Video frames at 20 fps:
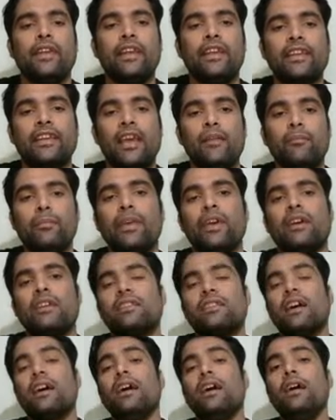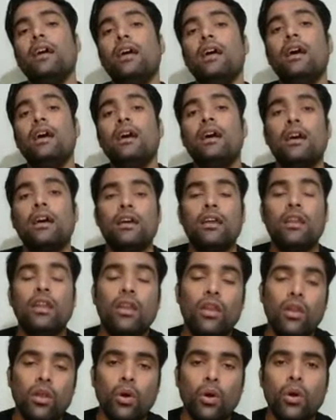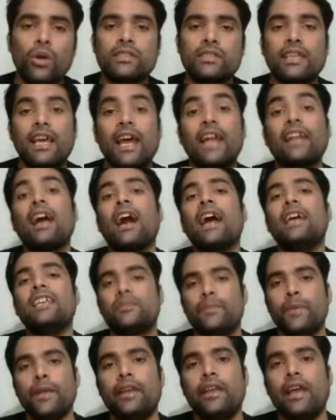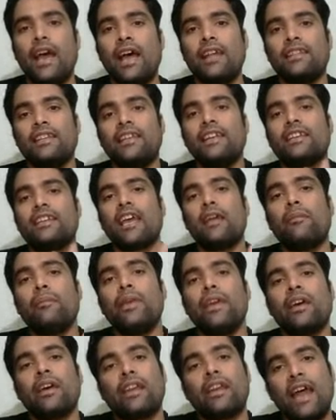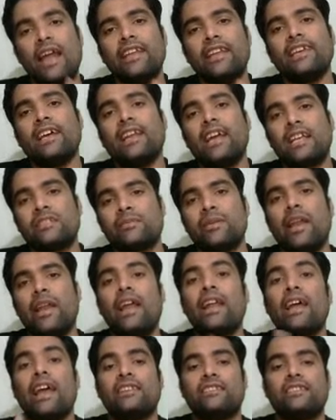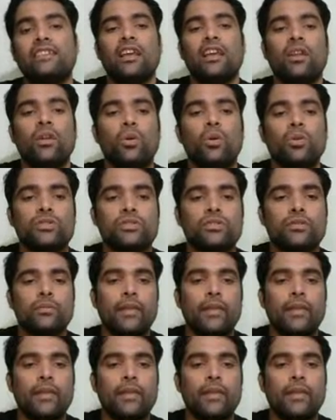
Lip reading: It can bear the loads at high speed and it can bear radial as well as axial loads.